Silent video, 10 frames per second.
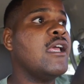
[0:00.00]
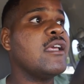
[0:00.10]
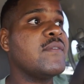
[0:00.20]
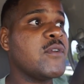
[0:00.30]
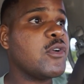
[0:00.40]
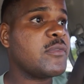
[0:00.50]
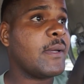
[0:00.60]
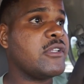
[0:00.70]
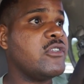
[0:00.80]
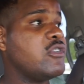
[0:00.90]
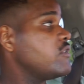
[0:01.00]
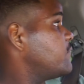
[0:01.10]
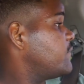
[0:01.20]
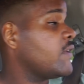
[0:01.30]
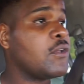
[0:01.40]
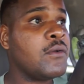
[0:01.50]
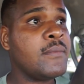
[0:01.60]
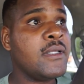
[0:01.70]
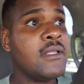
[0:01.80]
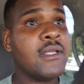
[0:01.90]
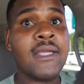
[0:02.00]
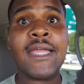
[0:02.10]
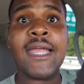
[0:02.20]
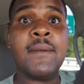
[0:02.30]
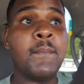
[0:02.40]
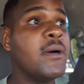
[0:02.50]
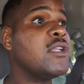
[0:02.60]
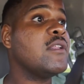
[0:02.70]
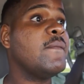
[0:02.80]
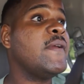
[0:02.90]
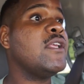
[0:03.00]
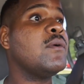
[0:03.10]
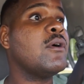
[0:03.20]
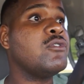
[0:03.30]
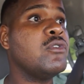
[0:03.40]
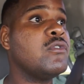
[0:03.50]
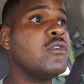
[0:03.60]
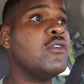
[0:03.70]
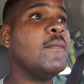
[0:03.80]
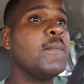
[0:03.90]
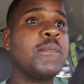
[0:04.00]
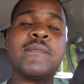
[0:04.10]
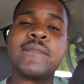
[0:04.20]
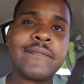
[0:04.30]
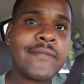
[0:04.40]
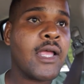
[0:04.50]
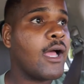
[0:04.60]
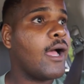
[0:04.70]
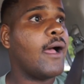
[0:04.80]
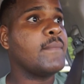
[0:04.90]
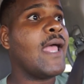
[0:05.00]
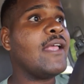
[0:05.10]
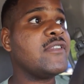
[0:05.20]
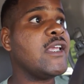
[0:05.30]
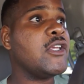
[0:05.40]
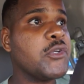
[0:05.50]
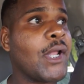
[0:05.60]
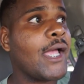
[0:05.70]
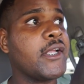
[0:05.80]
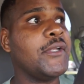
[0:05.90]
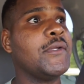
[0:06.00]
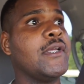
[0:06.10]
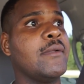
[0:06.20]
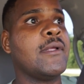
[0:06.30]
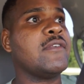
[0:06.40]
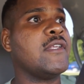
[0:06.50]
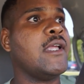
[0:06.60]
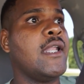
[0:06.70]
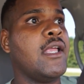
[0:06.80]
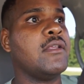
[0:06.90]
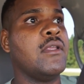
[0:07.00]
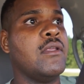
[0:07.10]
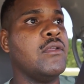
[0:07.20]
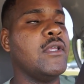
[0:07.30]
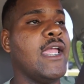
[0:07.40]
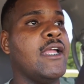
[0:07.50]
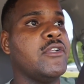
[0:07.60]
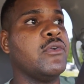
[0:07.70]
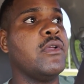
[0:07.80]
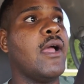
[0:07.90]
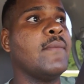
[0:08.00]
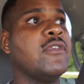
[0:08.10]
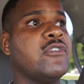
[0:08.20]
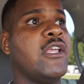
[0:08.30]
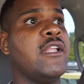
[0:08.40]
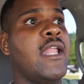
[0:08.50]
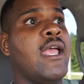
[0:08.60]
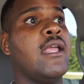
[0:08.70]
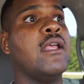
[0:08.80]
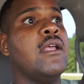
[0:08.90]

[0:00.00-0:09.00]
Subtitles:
if you're expecting to just film and put the video on YouTube, I'm not saying you're not going to do good. I'm not saying that you can't do it. I'm just saying that